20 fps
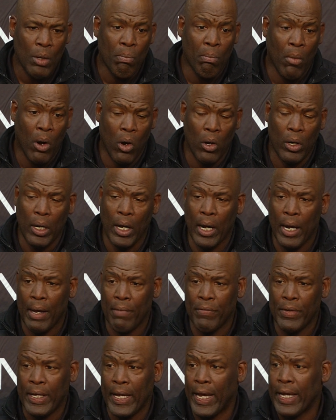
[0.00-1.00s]
Mark
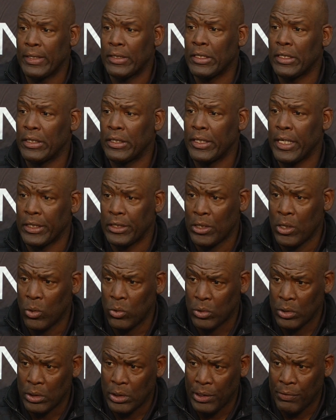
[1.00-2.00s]
Ivey has success
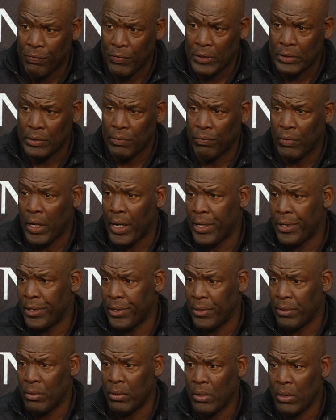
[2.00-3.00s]
coaching defensive line
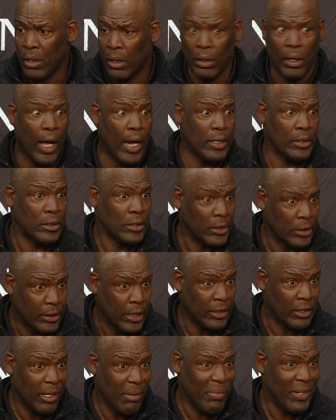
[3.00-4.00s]
here. A lot of
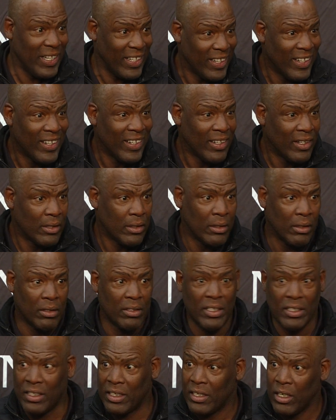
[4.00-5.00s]
success. I mean, you
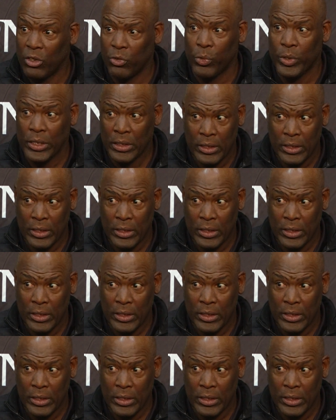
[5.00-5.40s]
lead the country in